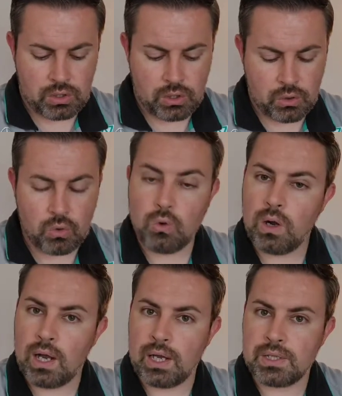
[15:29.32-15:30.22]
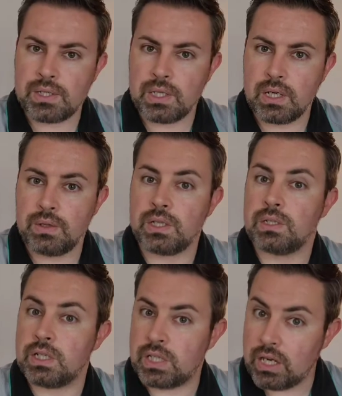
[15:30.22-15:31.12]
grow as
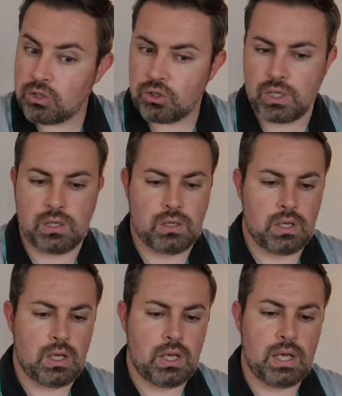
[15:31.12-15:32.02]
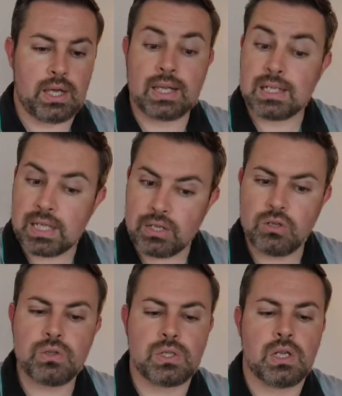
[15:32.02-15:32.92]
the century
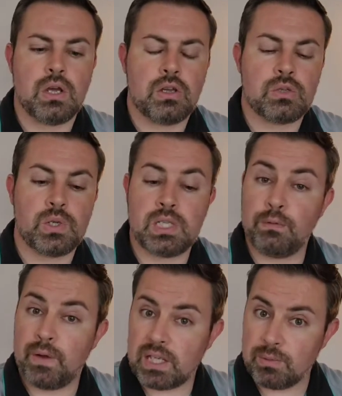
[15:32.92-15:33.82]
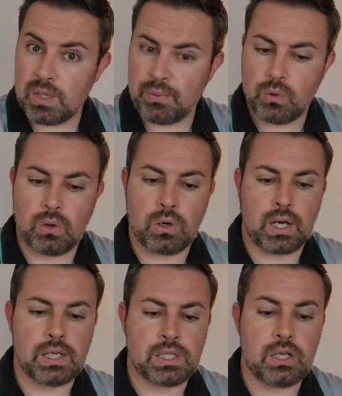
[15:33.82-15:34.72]
continues. So we see victim support
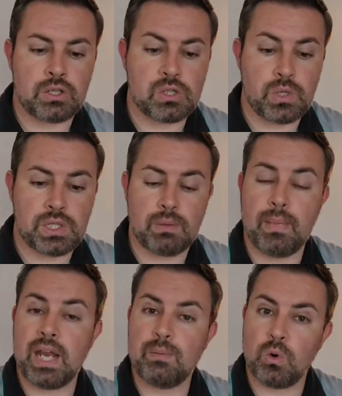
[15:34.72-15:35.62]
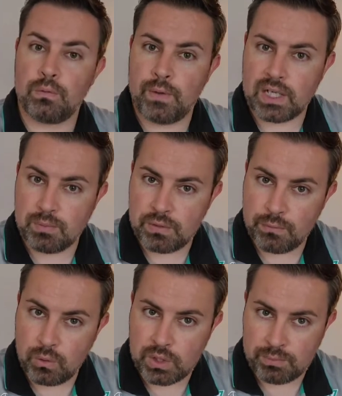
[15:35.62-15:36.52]
organisations, we see many more
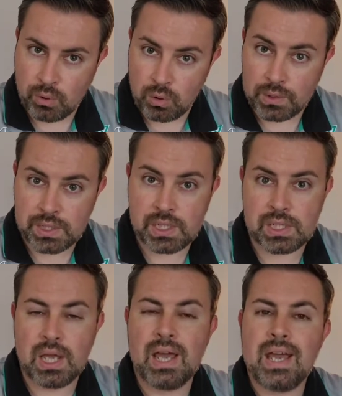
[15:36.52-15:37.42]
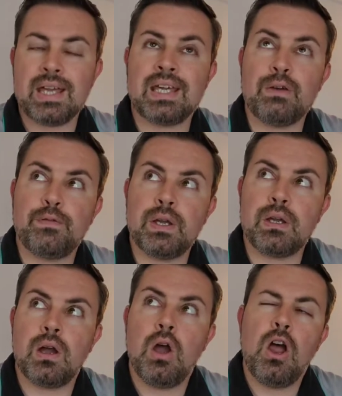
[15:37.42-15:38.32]
victims-focused policies,
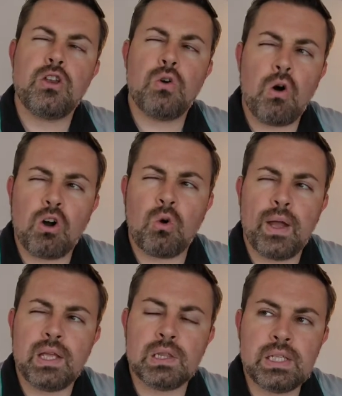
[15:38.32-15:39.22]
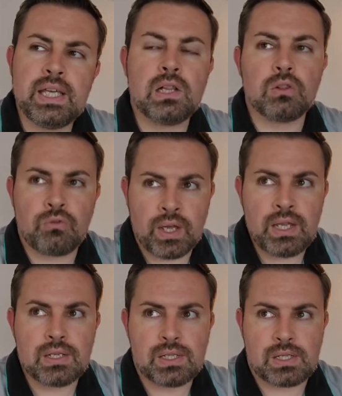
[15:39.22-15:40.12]
giving not quite legal
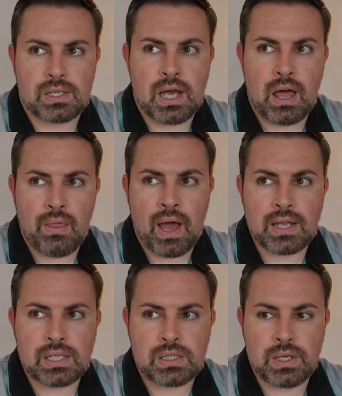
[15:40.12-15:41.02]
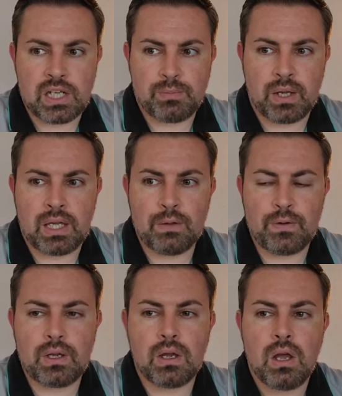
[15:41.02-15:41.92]
rights at that stage, but
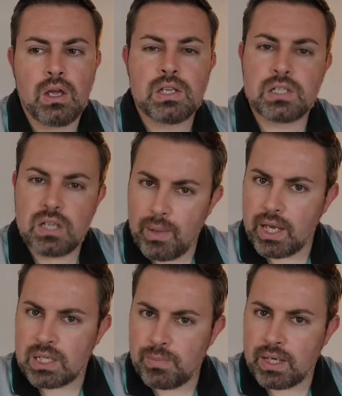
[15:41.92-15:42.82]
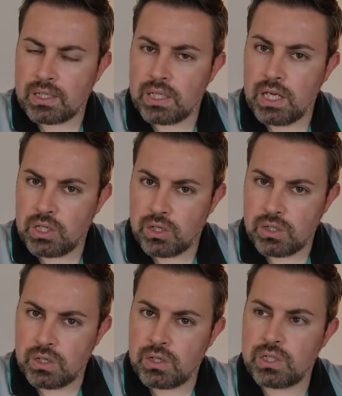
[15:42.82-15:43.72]
giving some expectations
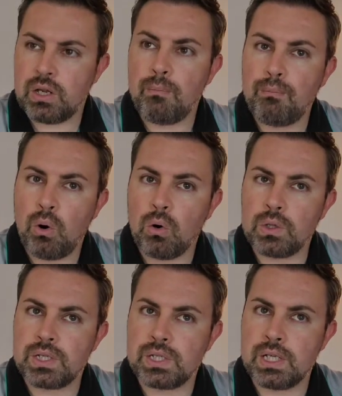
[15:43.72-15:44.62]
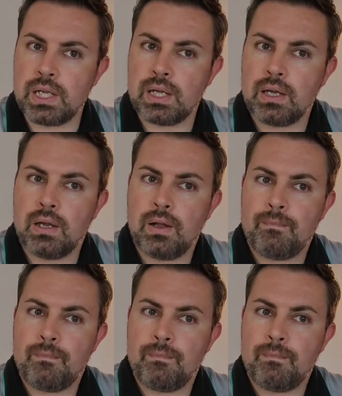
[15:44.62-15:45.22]
and some policy